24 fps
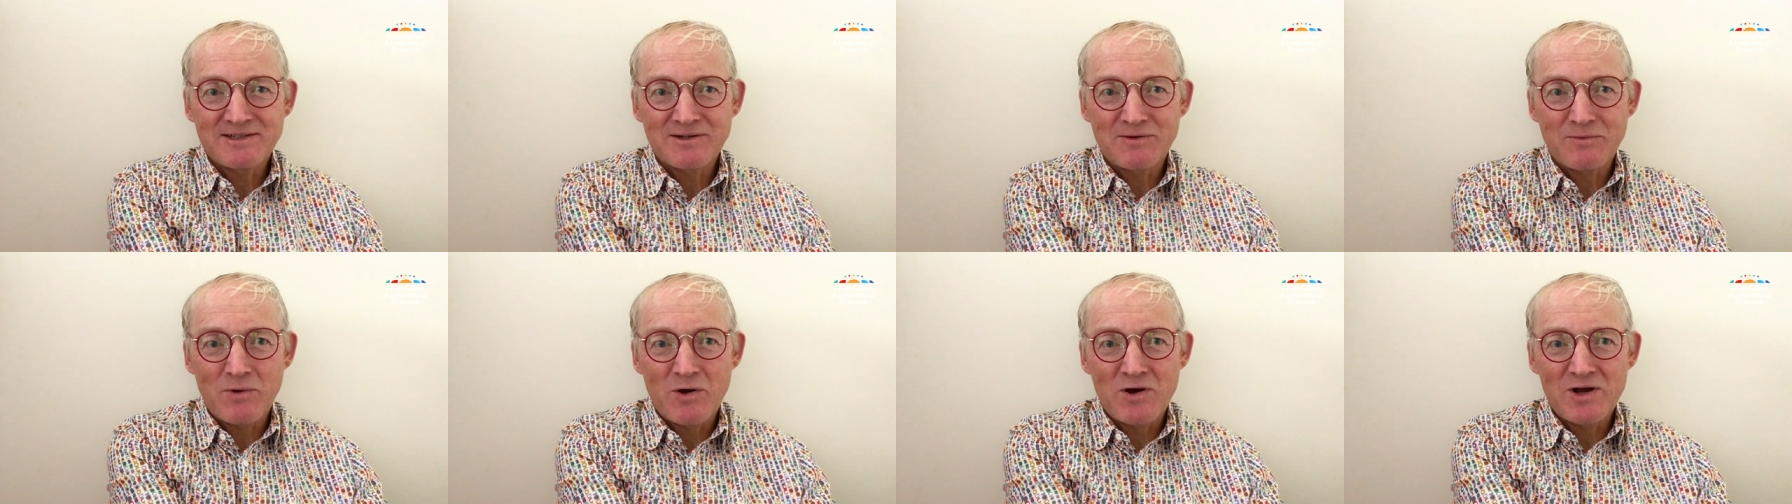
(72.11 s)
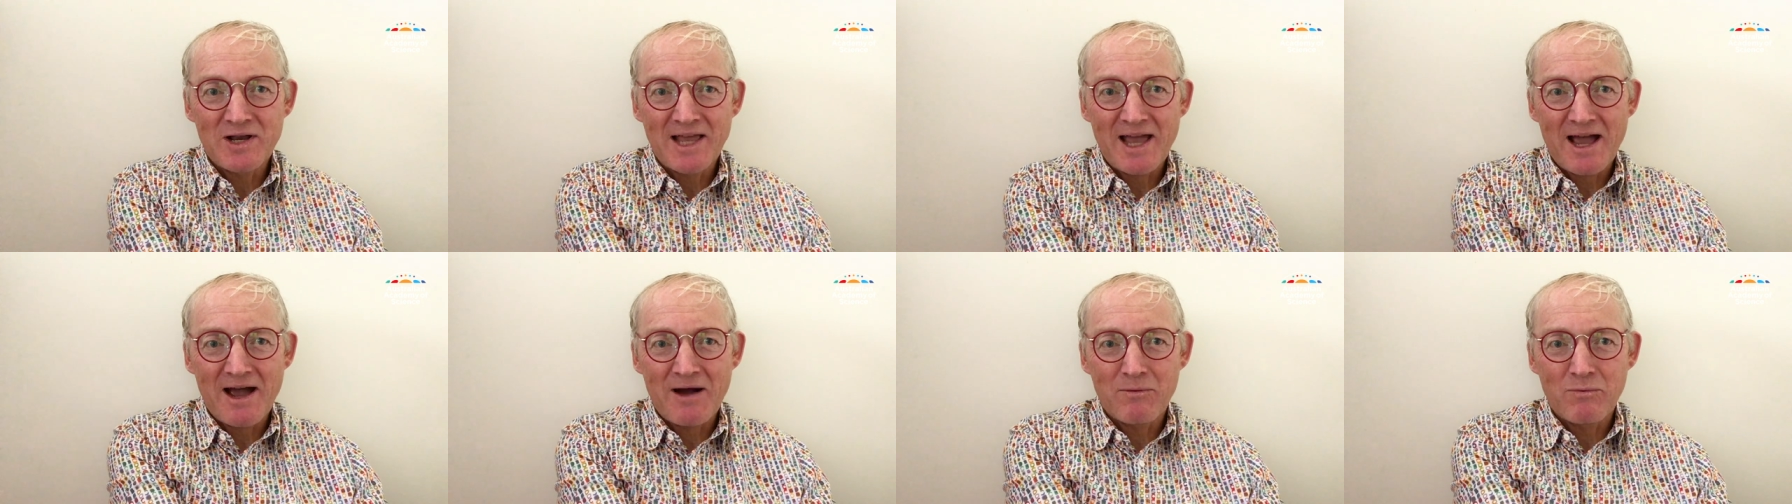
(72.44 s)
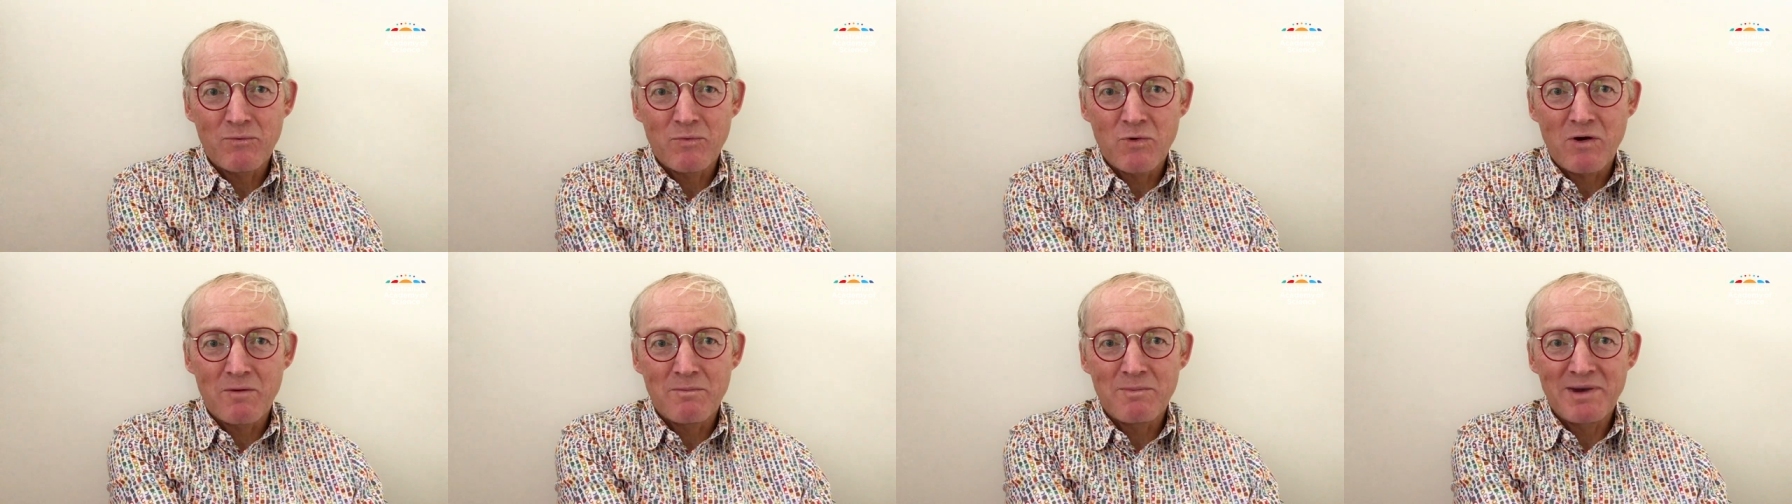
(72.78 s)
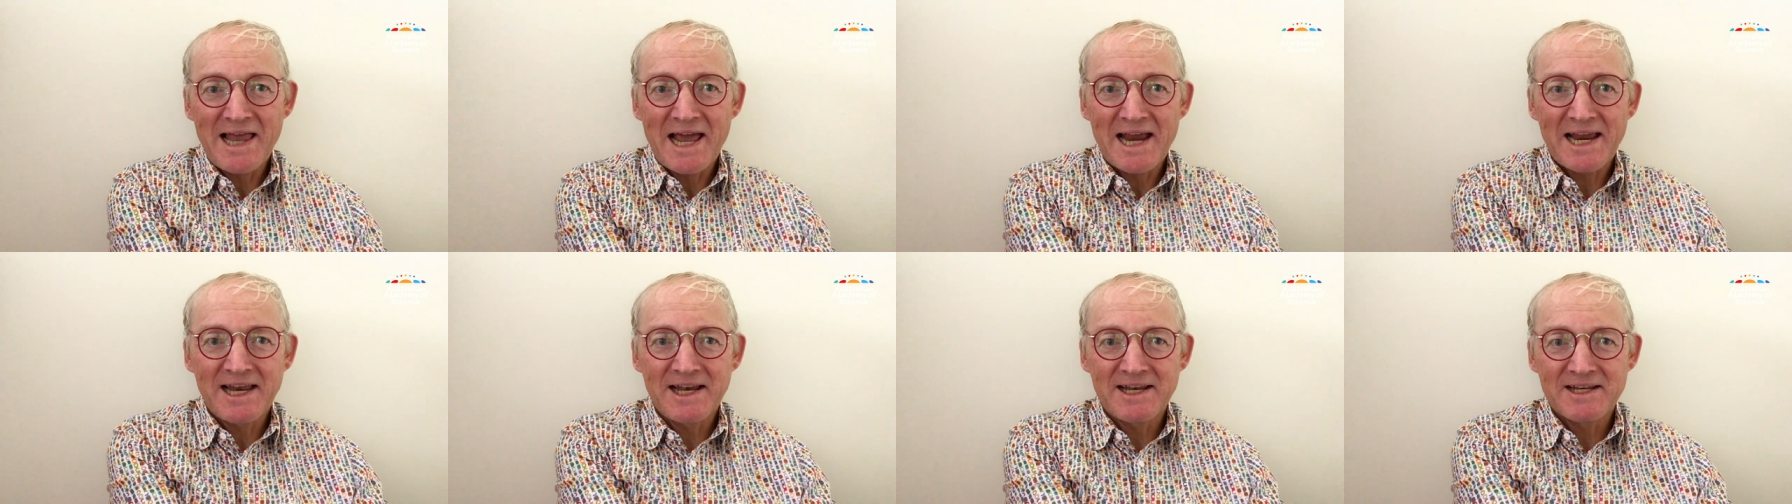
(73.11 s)
to work out what
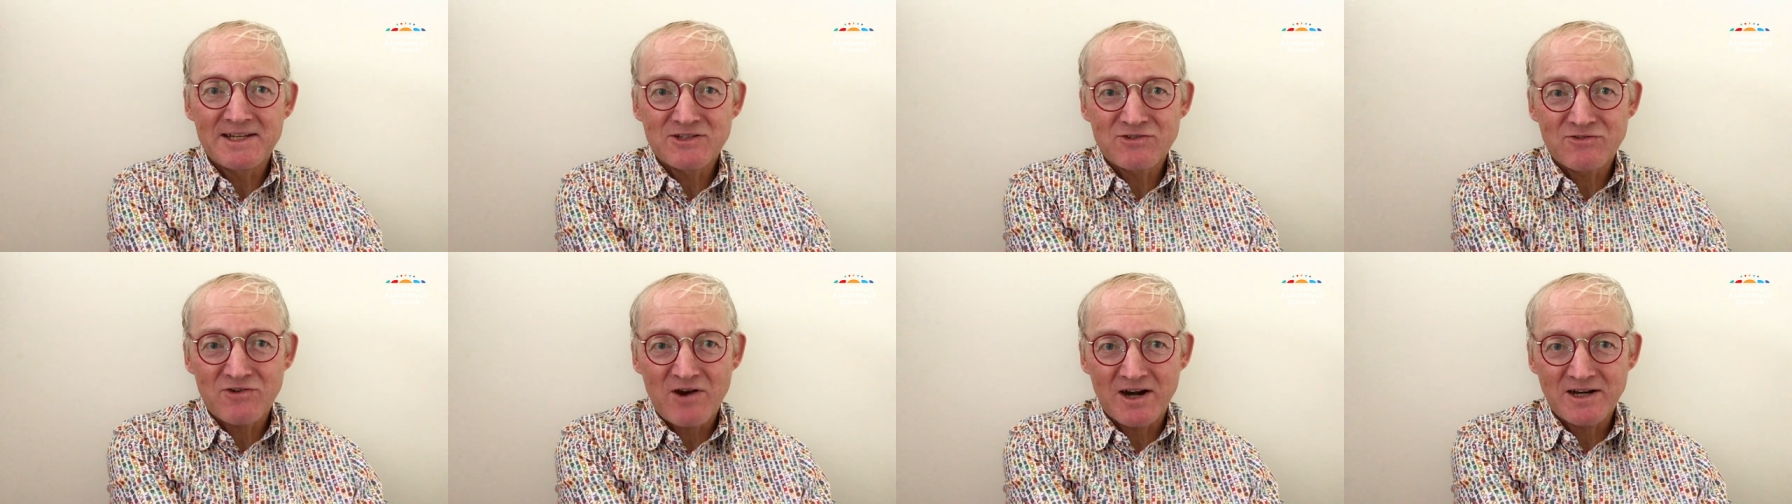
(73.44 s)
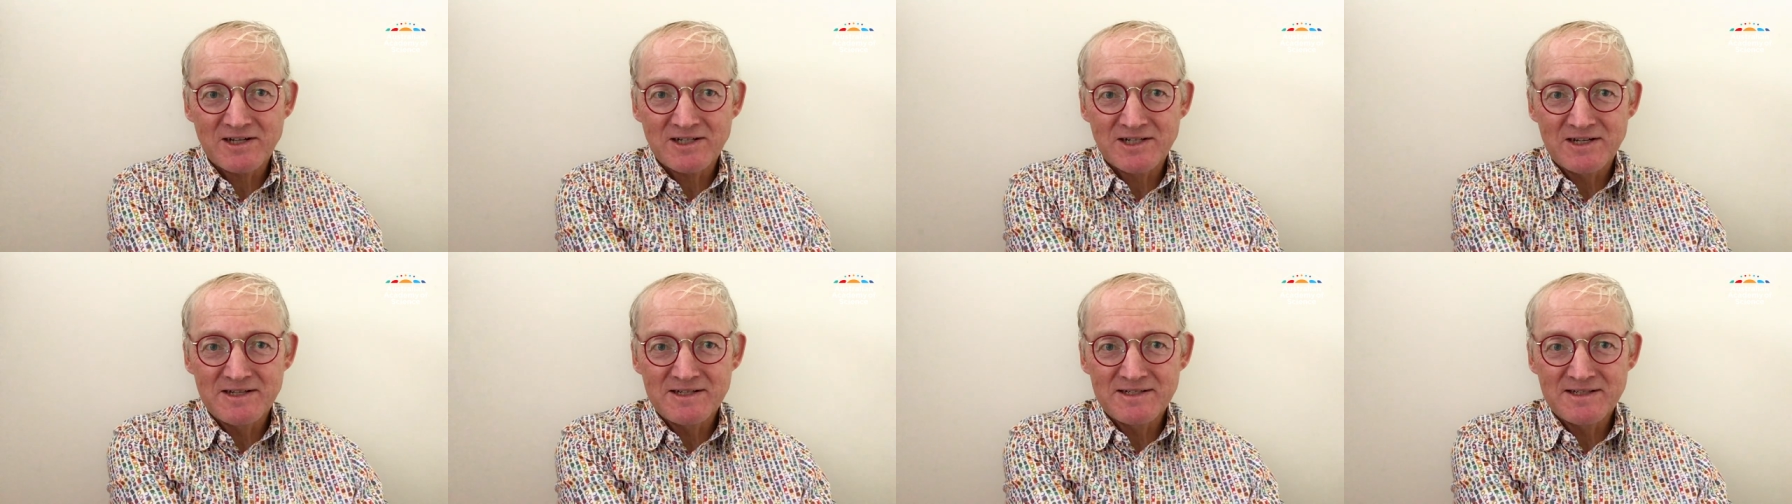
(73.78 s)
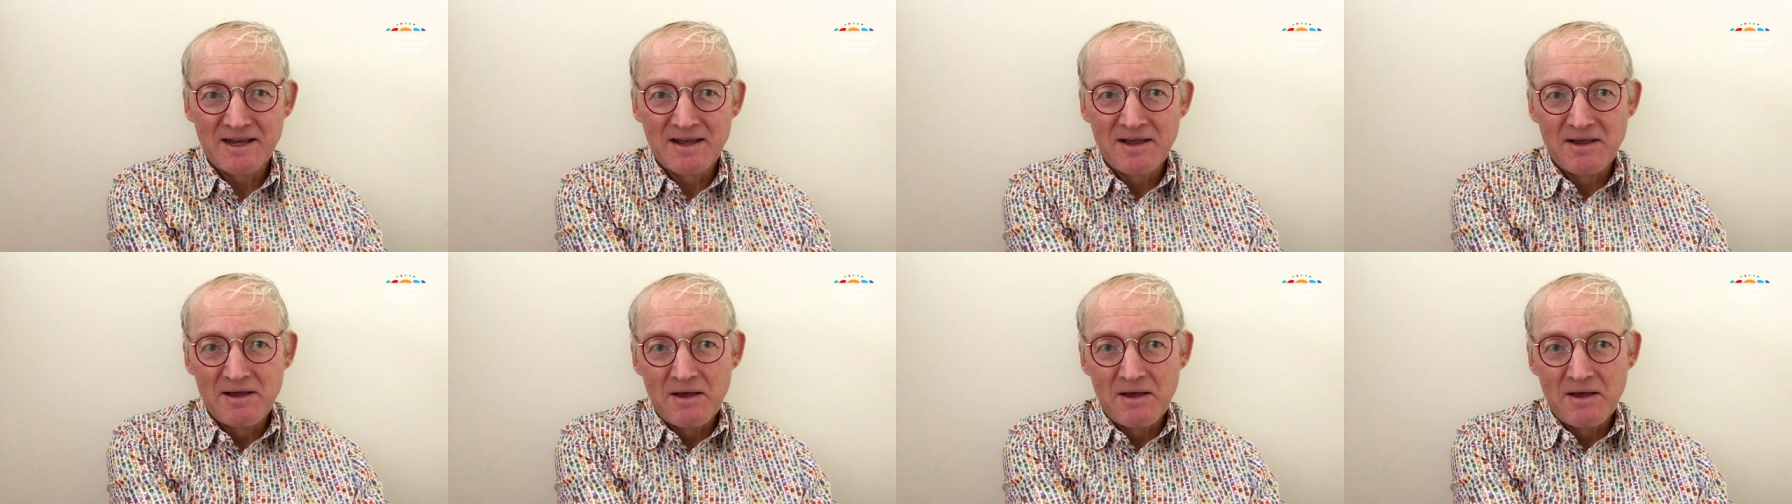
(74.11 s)
molecular structures